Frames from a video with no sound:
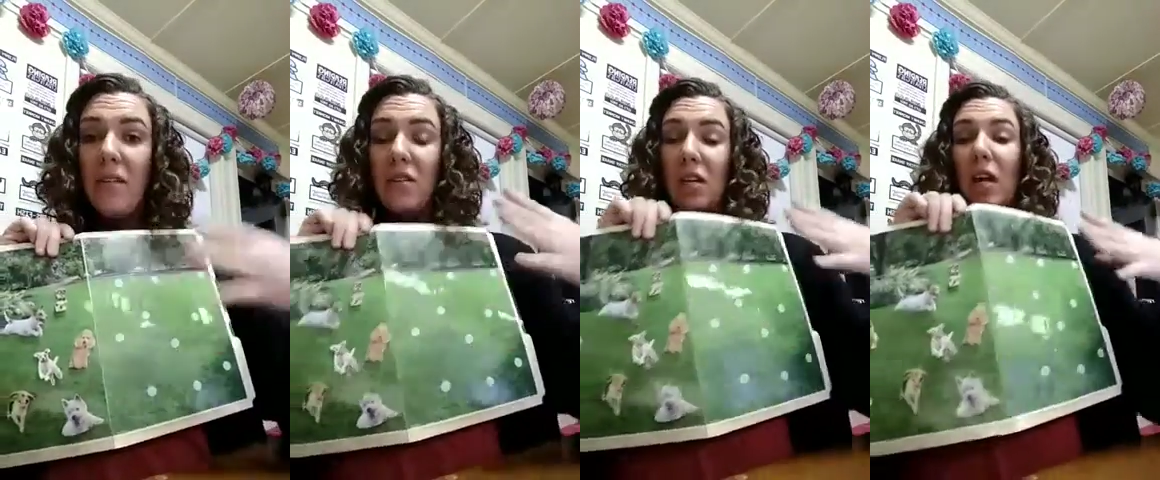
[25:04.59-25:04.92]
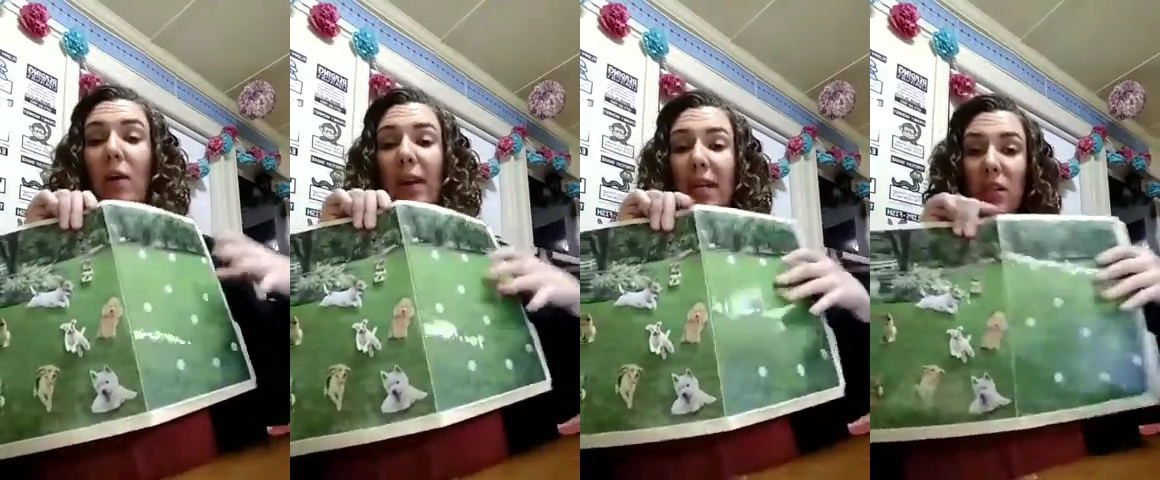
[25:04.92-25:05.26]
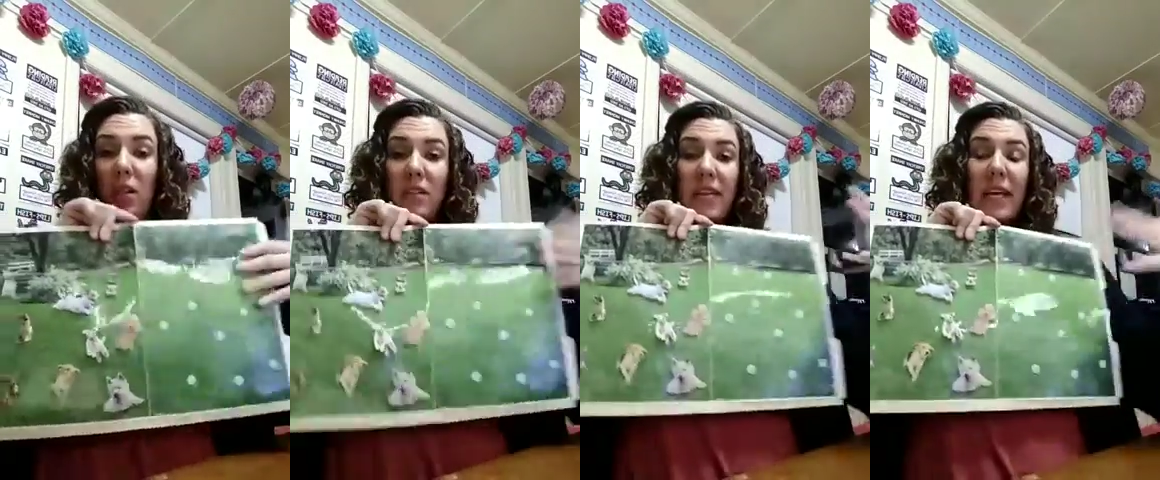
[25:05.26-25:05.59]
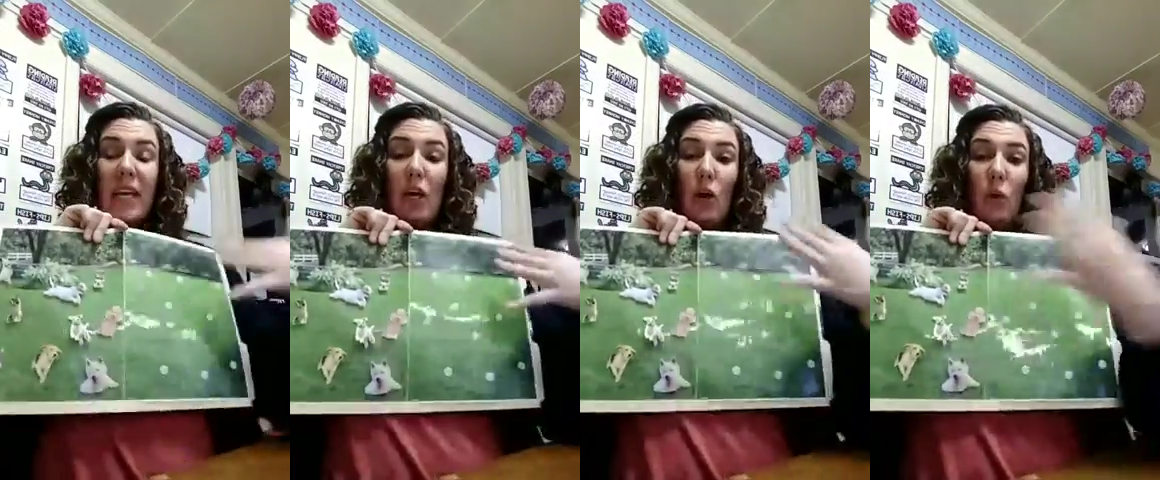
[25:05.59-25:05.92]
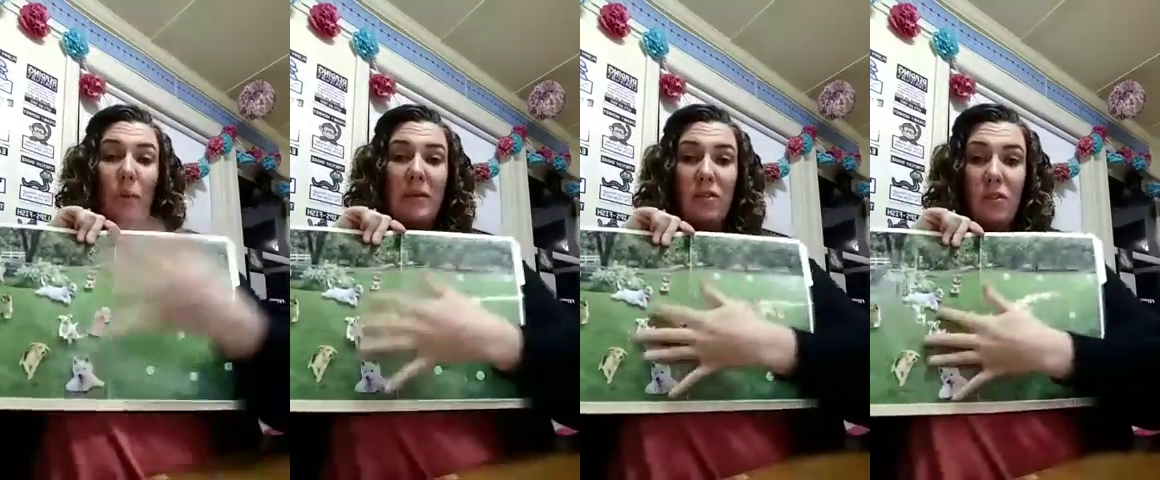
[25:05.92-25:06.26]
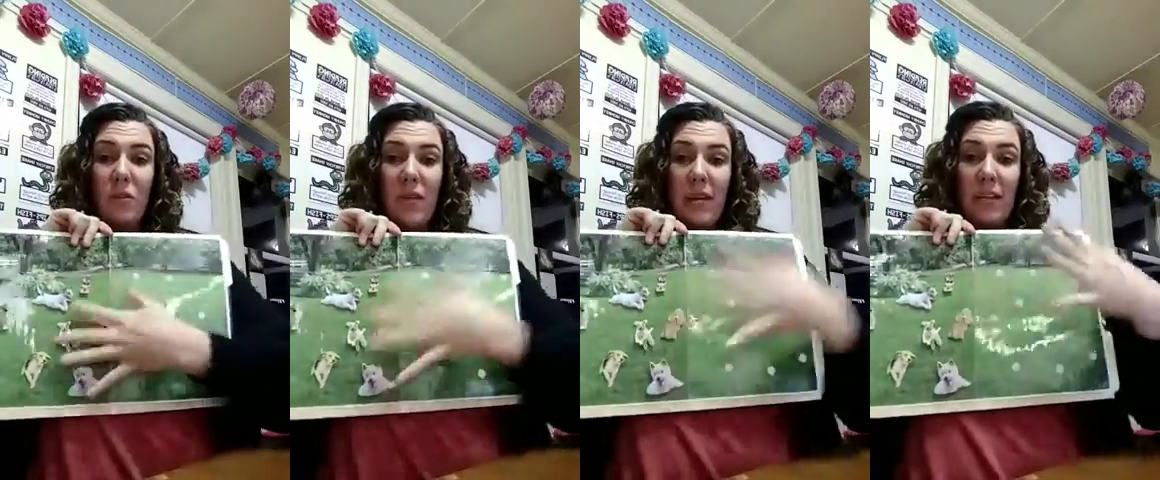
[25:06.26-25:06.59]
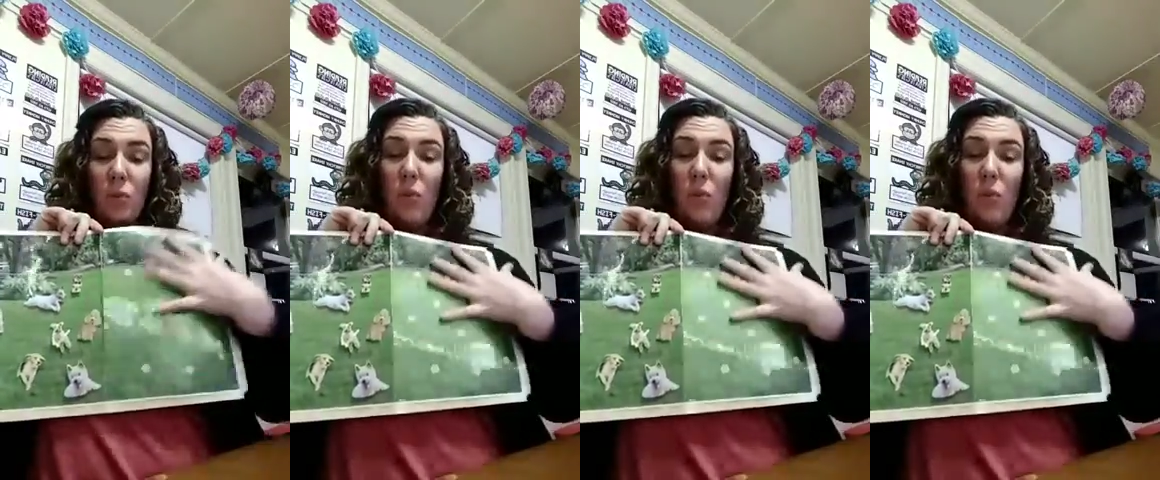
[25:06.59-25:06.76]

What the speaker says: So it looks like an open suitcase.